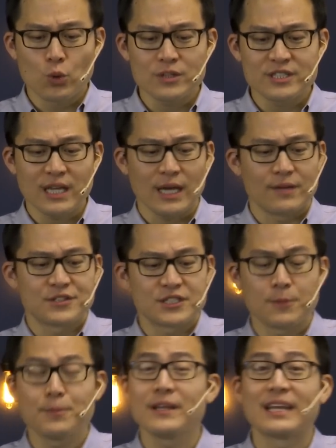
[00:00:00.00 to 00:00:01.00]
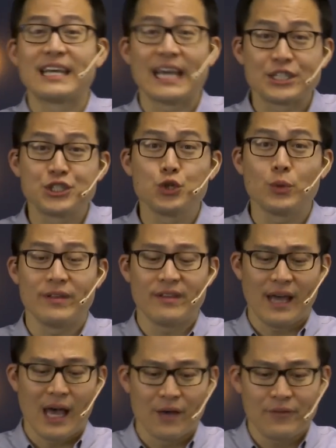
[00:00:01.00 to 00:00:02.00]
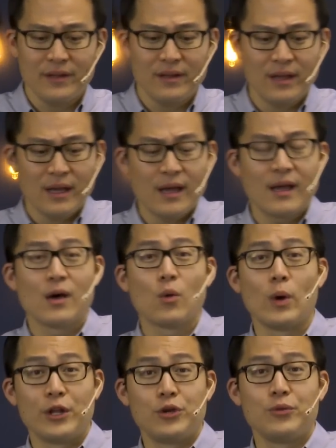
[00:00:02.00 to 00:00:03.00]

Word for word: were saved simply to get you into heaven when